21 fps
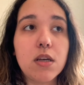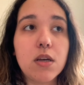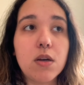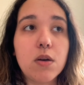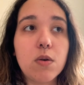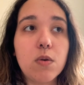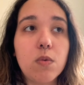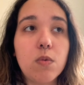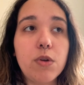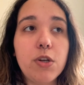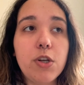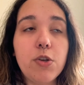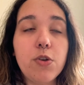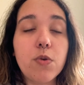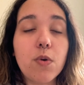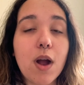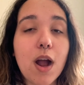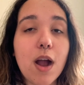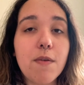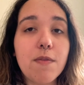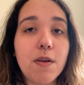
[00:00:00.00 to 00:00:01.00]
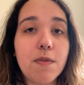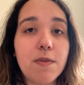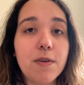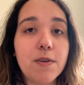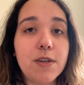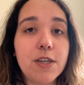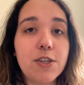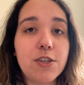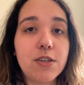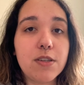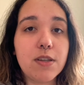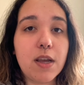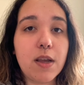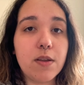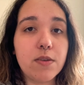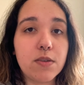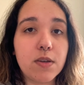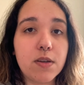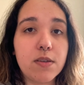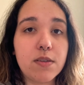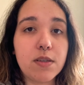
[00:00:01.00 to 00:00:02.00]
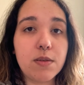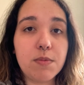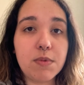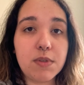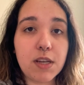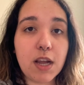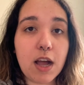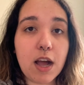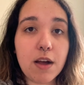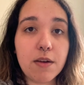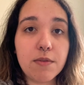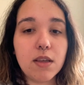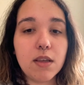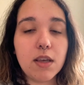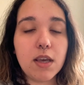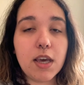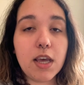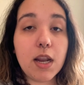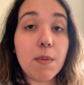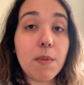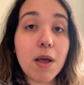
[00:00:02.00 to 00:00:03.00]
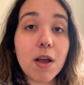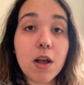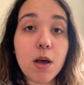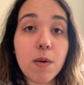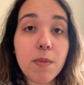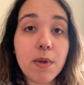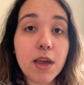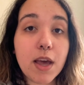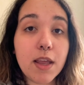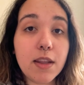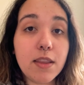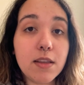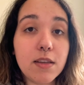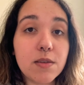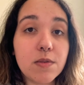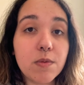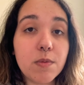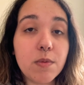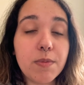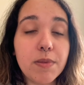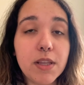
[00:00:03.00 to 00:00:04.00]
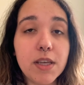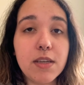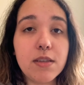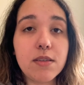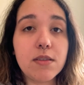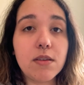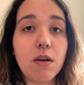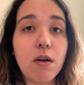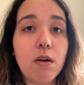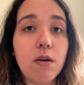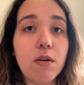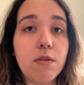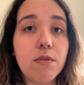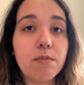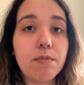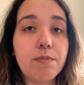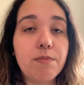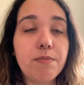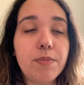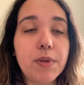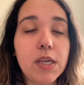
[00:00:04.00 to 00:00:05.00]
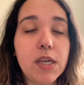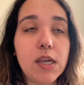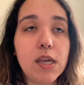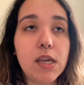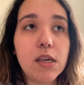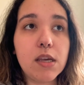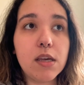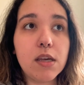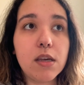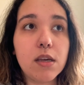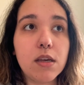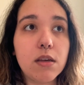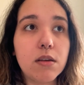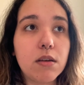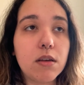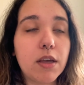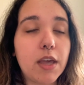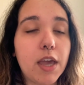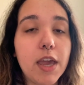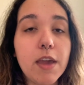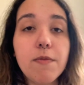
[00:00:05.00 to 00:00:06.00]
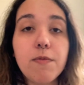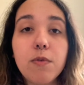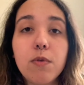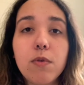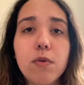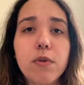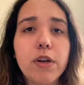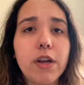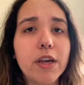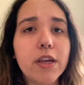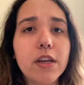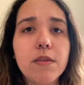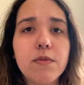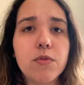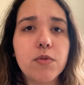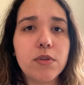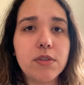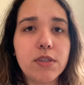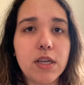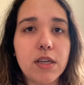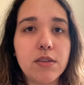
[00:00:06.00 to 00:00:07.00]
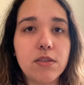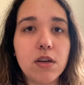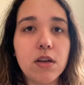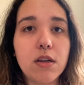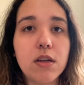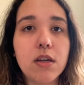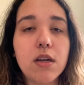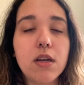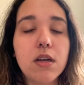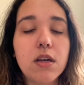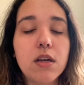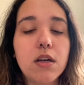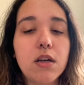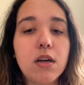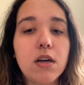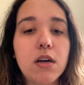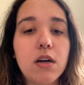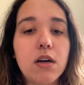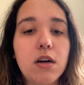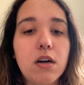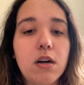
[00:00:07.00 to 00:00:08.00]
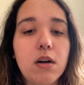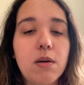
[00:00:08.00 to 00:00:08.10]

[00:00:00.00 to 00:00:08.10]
when you don't have that foundation that Anton seems to have. And I'm not coming at this from a place of being hateful or negative towards Anton. I